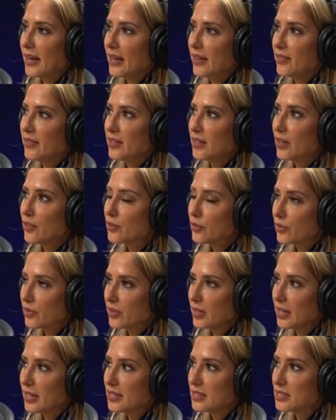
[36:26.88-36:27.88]
And the other
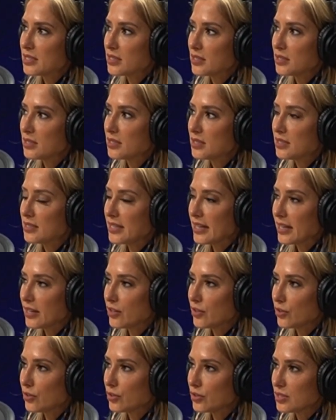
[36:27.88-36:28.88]
thing is the
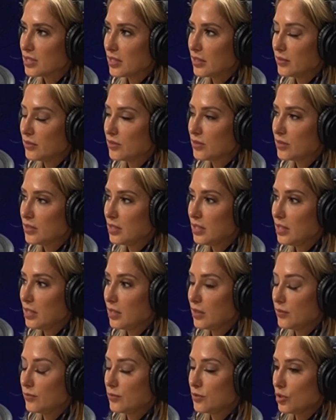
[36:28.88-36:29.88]
standards and
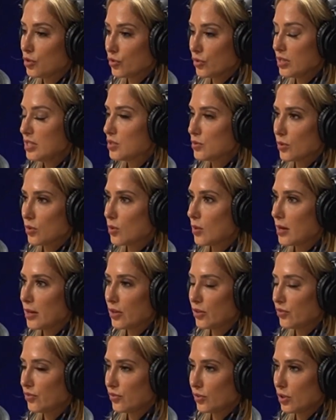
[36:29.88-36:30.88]
the degrees
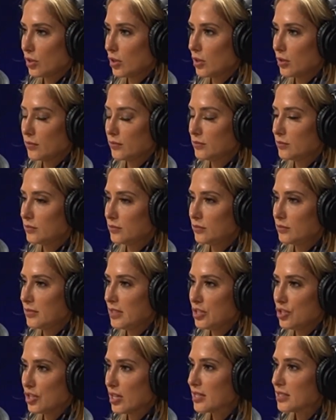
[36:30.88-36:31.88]
required for
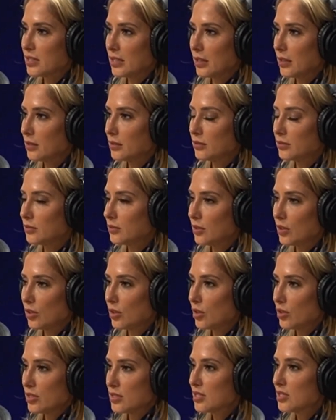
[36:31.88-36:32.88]
injecting
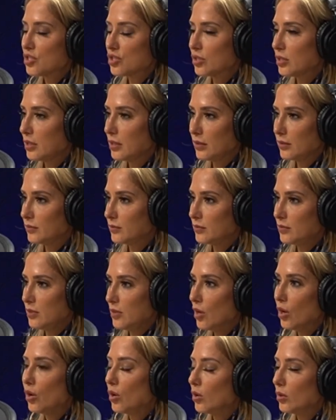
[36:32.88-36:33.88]
are essentially
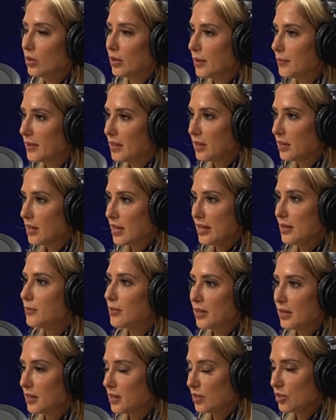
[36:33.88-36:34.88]
null. I mean,
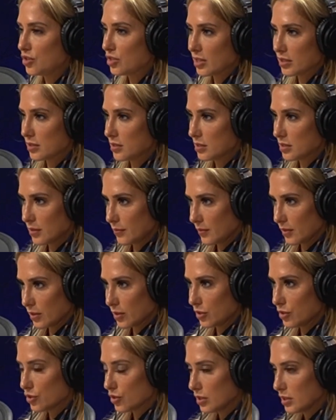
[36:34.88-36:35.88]
anybody can inject in some of the
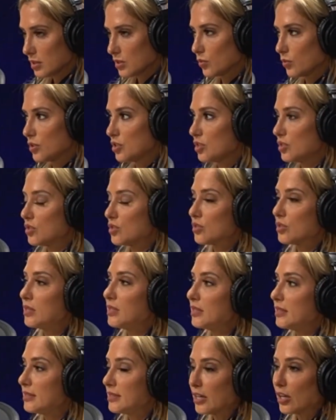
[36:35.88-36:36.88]
countries, which is
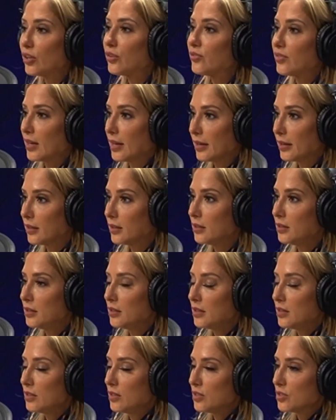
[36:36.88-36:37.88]
terrifying.
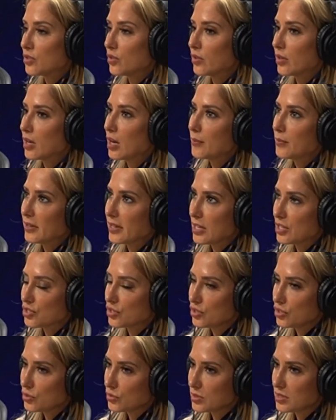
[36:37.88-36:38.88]
So the
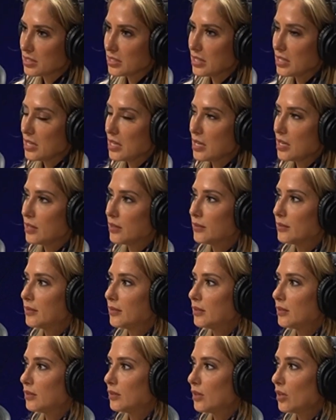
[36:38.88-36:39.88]
complications you see
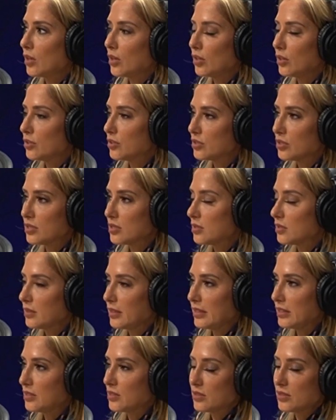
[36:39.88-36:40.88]
are just,
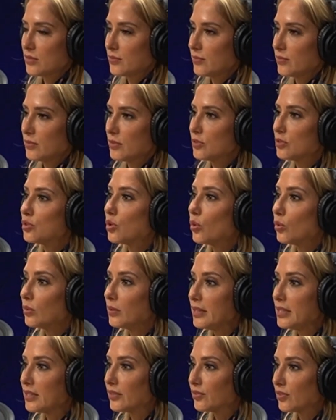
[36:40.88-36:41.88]
it's
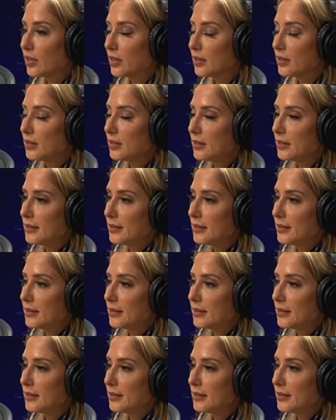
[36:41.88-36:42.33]
totally different.